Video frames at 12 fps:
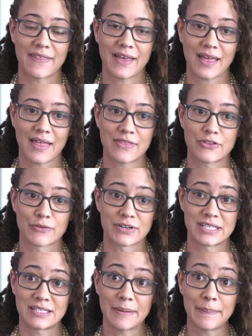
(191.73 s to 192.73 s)
then the
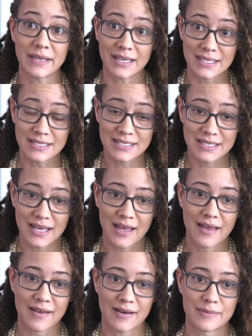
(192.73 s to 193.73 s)
recipient
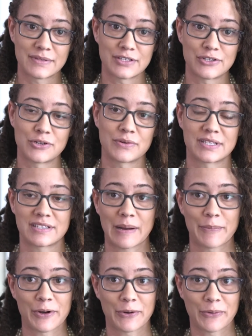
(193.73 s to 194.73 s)
comes into a
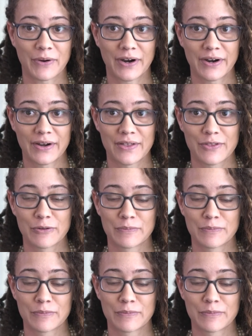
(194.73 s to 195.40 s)
separate OR. They're